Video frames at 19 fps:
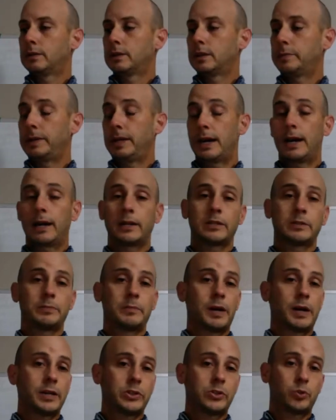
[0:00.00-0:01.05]
to be honest,
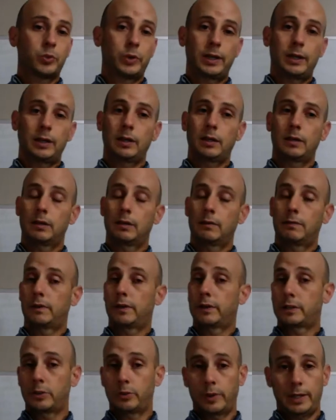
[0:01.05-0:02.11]
my swing
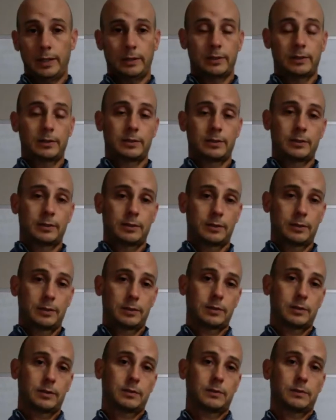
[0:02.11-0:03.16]
fluctuates
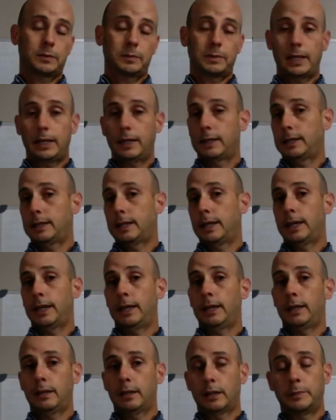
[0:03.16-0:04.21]
from day to
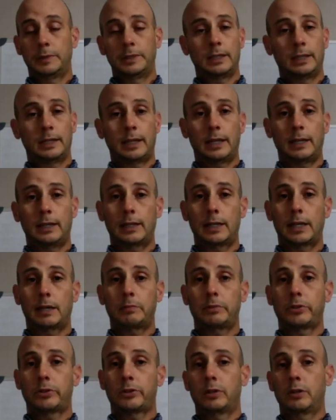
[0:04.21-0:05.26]
day. You know, I'm a 10
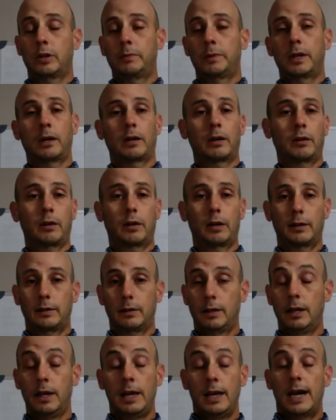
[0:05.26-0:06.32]
handicapper, so I'm not going to go,
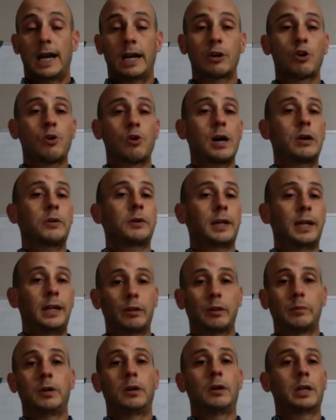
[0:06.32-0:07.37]
I don't go out and nail
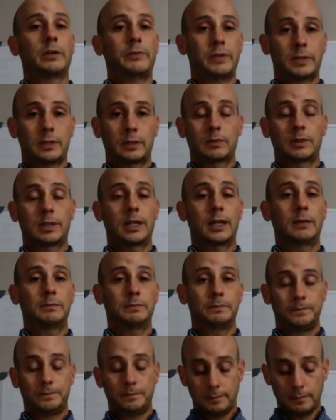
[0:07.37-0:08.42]
the ball every single time.
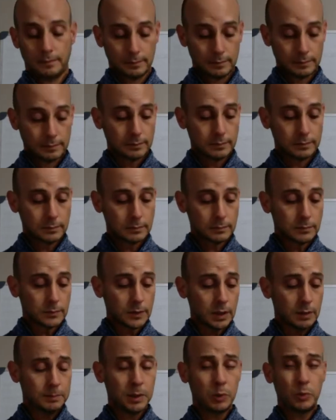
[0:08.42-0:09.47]

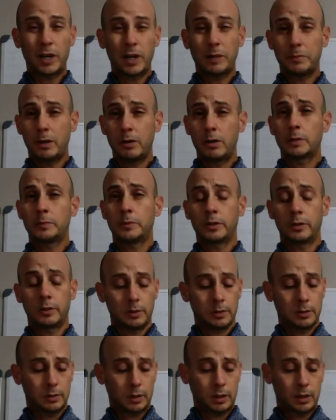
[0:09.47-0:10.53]
But when I'm on, I'm
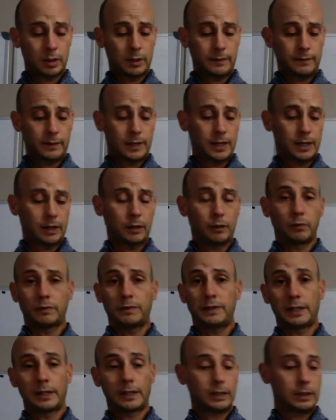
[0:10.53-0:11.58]
on, uh, if you kind of know the
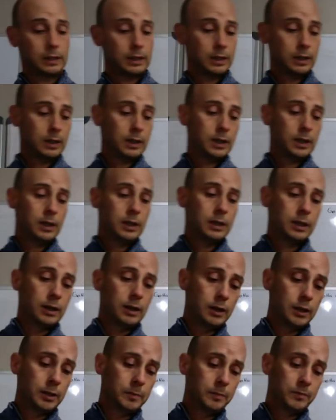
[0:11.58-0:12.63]
feeling.
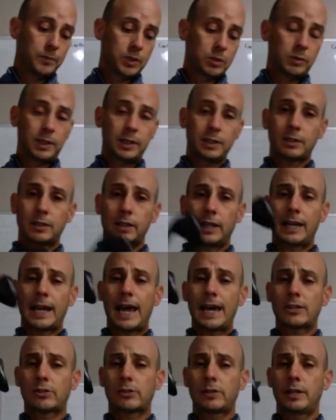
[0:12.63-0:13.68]
Um, so this, it
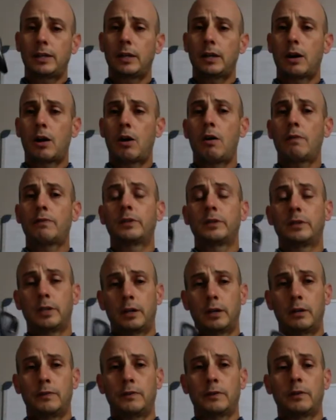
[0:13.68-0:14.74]
actually off the
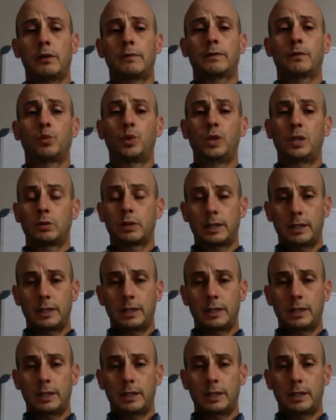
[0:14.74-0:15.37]
turf and off of real